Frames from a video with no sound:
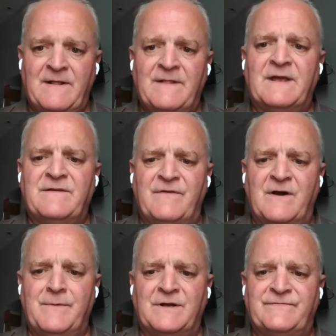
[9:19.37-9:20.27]
Thank you
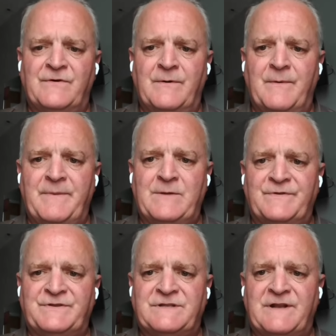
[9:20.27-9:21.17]
very much for being
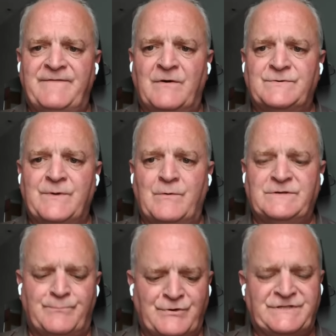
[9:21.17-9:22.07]
with us today, folks. We always
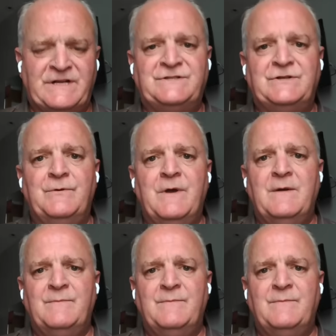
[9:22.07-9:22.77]
appreciate you.